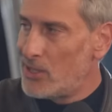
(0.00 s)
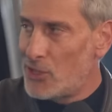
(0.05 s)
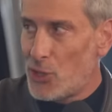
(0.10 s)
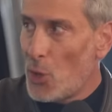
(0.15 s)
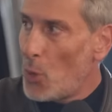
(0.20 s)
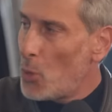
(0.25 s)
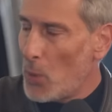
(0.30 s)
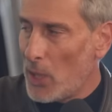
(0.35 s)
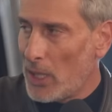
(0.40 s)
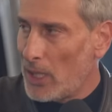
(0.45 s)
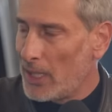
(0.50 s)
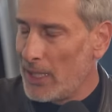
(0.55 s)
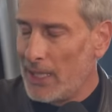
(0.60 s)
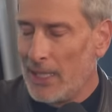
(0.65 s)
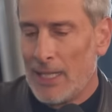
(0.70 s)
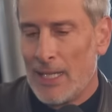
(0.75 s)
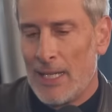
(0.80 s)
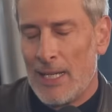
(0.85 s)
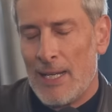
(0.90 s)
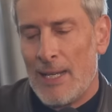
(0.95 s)
so quickly,
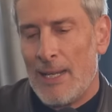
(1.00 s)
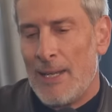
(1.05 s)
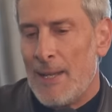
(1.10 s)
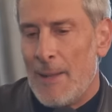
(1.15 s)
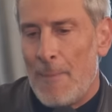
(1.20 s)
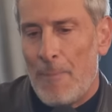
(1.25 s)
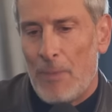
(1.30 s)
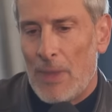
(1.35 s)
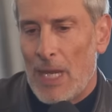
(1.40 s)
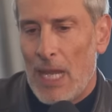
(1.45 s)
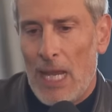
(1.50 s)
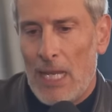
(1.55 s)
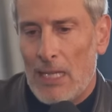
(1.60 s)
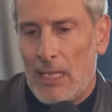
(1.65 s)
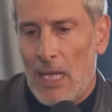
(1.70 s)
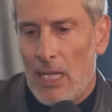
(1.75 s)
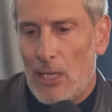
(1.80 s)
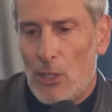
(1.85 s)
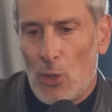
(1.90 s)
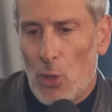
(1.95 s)

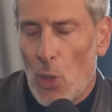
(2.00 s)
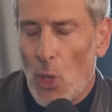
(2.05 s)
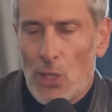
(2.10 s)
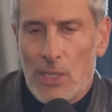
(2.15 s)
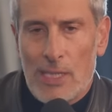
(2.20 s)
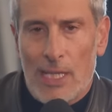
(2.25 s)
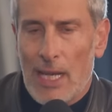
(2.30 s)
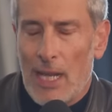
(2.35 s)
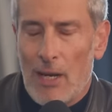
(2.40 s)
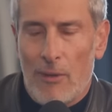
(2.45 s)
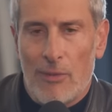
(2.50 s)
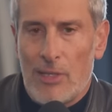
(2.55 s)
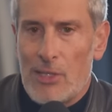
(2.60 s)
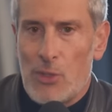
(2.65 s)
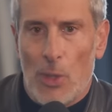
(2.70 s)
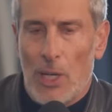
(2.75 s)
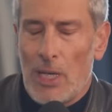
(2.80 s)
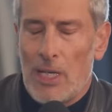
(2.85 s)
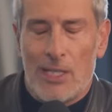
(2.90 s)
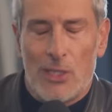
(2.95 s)
it caused a lot of
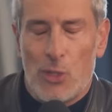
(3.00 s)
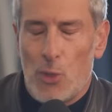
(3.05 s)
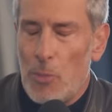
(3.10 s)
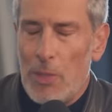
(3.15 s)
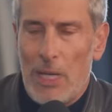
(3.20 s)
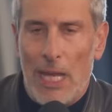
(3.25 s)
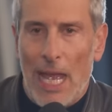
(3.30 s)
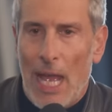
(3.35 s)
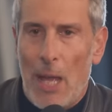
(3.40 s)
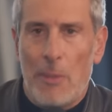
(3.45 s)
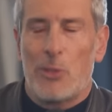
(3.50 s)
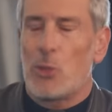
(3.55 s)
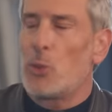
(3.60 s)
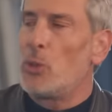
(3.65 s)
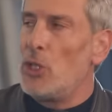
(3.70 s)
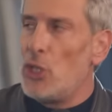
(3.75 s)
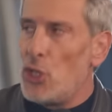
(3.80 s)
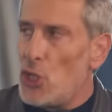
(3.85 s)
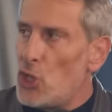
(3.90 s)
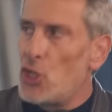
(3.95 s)
Israelis to be
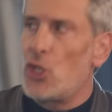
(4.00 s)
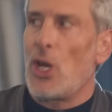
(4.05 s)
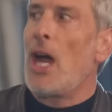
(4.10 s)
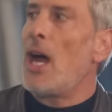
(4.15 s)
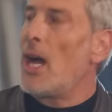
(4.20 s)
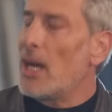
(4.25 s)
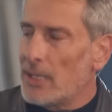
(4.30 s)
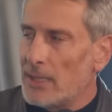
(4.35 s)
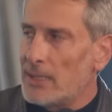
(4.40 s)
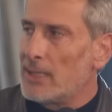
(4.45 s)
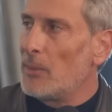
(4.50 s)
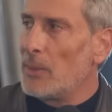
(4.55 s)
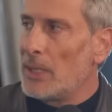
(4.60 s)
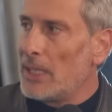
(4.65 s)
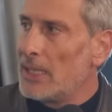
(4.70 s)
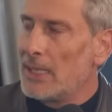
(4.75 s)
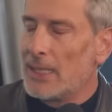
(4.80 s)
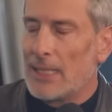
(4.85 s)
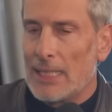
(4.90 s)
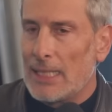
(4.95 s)
absolutely shocked. I
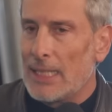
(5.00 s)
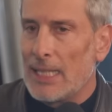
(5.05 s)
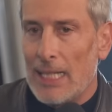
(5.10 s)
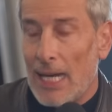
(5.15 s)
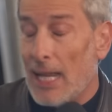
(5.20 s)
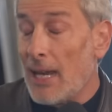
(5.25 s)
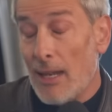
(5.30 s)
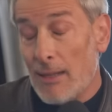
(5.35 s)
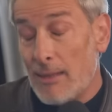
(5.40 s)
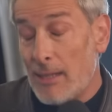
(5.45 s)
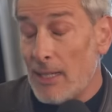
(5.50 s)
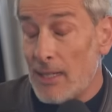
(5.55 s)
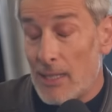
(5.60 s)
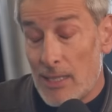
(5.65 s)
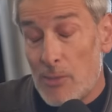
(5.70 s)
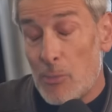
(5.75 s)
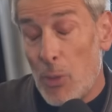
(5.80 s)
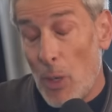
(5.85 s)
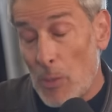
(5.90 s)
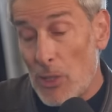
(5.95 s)
mean, and I think
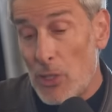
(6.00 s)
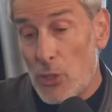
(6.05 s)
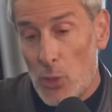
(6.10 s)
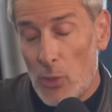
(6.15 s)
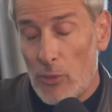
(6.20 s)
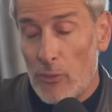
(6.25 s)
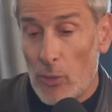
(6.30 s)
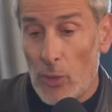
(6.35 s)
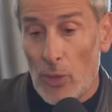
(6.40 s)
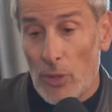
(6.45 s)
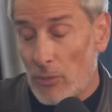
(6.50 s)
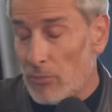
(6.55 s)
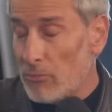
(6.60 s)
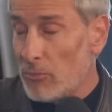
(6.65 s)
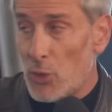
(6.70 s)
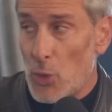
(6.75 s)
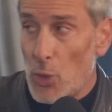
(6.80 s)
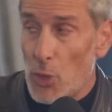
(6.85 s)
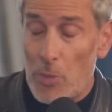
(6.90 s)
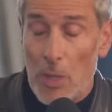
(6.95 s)
it's probably true for
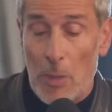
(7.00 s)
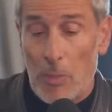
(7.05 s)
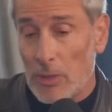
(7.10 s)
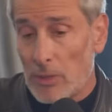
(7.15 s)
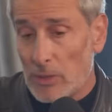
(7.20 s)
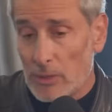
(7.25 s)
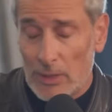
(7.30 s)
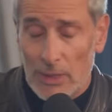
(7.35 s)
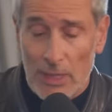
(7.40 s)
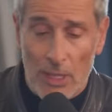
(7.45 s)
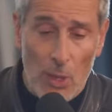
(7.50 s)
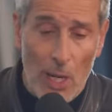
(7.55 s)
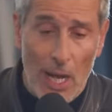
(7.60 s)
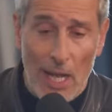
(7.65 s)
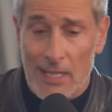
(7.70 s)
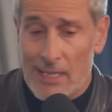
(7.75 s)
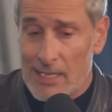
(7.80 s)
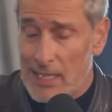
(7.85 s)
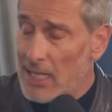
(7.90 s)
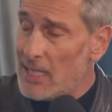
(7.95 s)
Jewish people in the
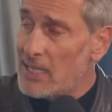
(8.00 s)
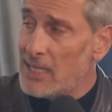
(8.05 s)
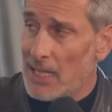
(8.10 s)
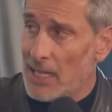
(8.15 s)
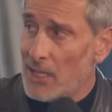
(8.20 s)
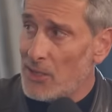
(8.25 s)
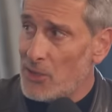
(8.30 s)
United States and